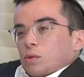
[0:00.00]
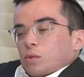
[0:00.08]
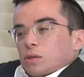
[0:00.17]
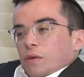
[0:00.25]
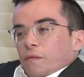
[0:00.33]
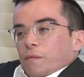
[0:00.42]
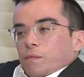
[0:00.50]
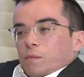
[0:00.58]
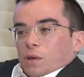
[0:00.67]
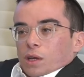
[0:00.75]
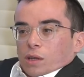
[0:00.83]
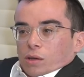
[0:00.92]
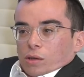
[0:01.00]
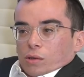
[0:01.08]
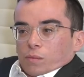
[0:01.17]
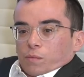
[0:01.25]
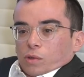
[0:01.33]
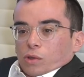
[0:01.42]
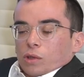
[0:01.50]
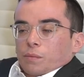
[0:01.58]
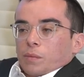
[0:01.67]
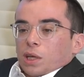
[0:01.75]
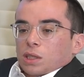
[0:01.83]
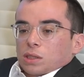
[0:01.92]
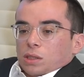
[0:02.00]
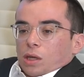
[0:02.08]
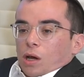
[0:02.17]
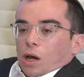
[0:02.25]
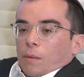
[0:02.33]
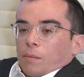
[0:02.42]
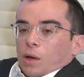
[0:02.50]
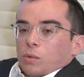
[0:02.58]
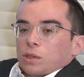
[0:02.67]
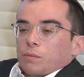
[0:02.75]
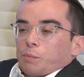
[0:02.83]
there was a good mix. I wasn't